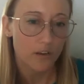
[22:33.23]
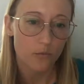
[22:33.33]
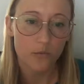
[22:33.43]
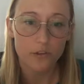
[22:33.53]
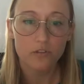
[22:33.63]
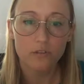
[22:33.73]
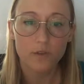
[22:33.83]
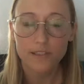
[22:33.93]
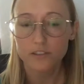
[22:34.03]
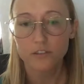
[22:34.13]
When using
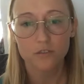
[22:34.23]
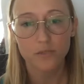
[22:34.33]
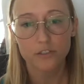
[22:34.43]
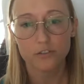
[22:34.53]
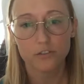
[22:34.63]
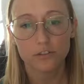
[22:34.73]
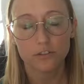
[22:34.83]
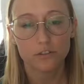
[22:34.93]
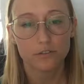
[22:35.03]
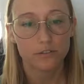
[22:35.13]
wax, just make sure
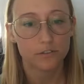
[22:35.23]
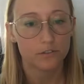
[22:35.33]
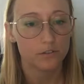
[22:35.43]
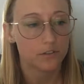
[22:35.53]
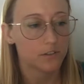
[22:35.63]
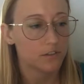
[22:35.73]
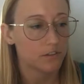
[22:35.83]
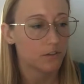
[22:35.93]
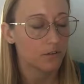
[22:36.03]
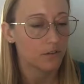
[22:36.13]
you're using,
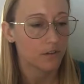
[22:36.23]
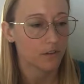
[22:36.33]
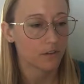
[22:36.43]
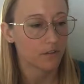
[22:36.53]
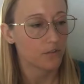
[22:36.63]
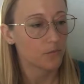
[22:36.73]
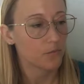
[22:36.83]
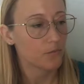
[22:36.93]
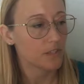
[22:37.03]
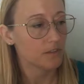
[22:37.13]
the
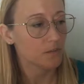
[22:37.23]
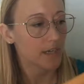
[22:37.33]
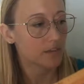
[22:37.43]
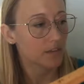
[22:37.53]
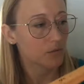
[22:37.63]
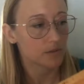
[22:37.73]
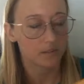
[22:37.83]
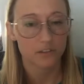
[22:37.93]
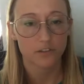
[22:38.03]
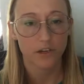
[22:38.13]
beeswax that
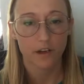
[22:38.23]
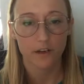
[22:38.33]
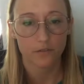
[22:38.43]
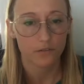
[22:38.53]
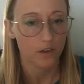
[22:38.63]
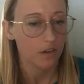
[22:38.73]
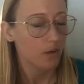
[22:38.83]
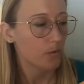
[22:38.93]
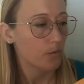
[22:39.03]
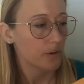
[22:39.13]
wasn't in your hive
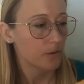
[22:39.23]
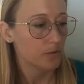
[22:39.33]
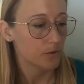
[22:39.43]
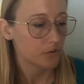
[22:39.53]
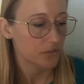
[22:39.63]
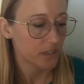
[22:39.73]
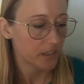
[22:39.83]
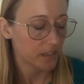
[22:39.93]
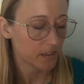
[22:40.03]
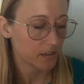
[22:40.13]
when you were
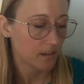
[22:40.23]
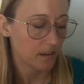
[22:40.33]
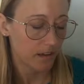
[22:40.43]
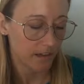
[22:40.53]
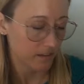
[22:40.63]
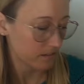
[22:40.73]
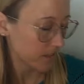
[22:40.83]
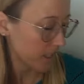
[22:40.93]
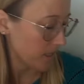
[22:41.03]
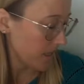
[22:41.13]
treating,
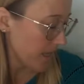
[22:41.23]
ideally.